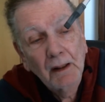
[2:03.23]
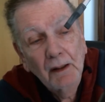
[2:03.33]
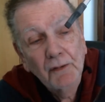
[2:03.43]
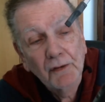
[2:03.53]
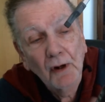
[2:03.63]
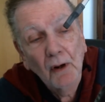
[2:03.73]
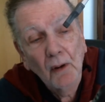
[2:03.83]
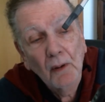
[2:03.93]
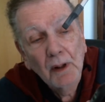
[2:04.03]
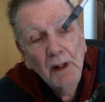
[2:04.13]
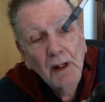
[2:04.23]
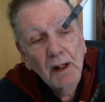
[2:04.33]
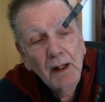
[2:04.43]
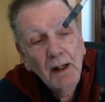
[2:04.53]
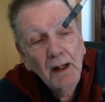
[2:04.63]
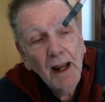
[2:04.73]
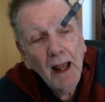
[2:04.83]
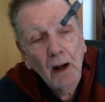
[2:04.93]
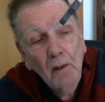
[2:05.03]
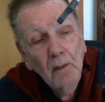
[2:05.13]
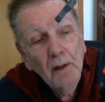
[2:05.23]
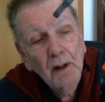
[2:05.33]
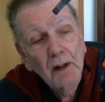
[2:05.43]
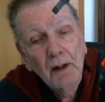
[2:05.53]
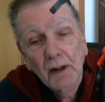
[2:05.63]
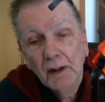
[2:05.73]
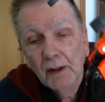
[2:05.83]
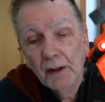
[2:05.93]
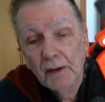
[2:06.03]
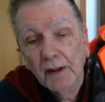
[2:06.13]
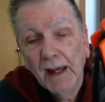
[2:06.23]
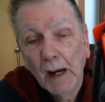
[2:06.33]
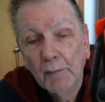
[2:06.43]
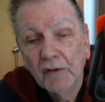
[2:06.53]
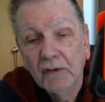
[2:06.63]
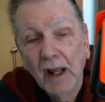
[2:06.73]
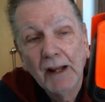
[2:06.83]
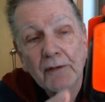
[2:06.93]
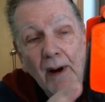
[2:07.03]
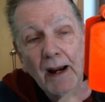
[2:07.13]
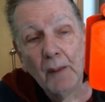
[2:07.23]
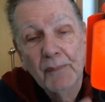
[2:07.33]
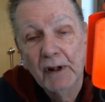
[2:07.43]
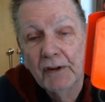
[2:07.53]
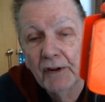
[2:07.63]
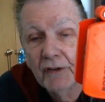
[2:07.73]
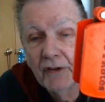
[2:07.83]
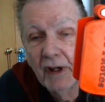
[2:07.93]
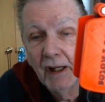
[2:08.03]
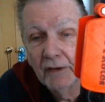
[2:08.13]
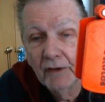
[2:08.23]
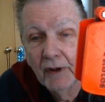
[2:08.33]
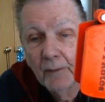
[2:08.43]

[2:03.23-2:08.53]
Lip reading: So now the camera slides right up into the skids.